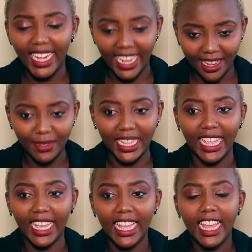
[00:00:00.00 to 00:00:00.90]
and I am
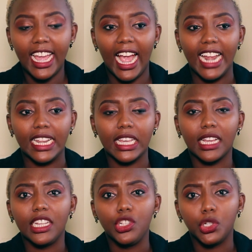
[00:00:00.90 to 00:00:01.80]
saying and I
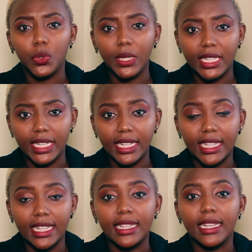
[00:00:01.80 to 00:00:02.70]
think in your
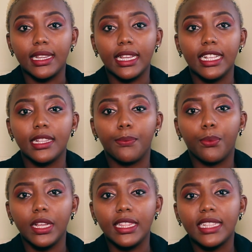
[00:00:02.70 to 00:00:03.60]
20s is a, is
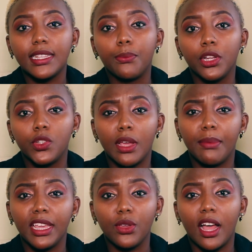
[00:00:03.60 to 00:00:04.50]
a that's a point
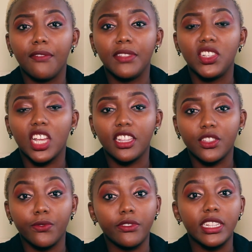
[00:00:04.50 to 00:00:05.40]
whereby you have the chance
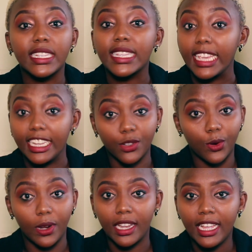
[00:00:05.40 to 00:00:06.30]
of risking it
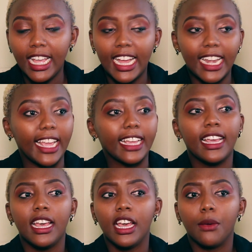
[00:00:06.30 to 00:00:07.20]
all like
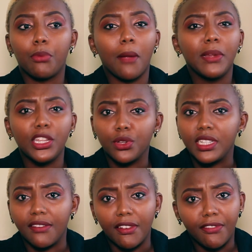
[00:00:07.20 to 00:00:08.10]
probably you
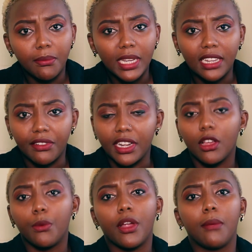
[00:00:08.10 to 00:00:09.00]
don't have a family right
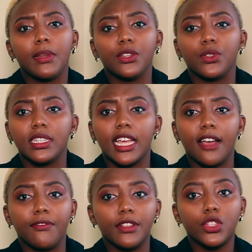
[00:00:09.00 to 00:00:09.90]
now probably you don't
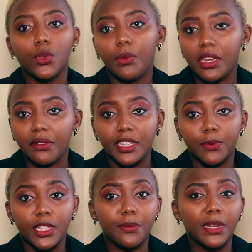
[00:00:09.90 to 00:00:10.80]
have so many
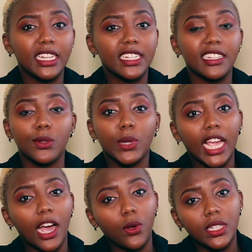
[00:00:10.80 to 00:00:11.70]
responsibilities
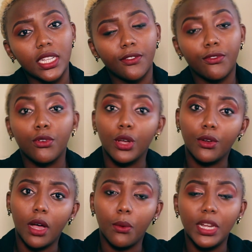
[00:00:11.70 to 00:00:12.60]
looking out for
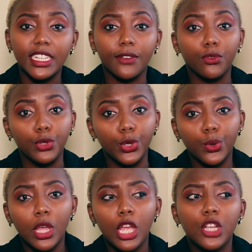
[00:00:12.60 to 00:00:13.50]
or waiting for
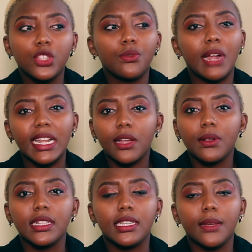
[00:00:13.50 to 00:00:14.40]
you so right now
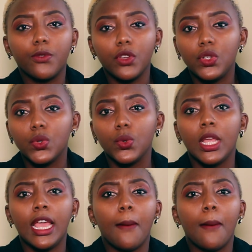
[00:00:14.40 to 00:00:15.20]
is the time for you to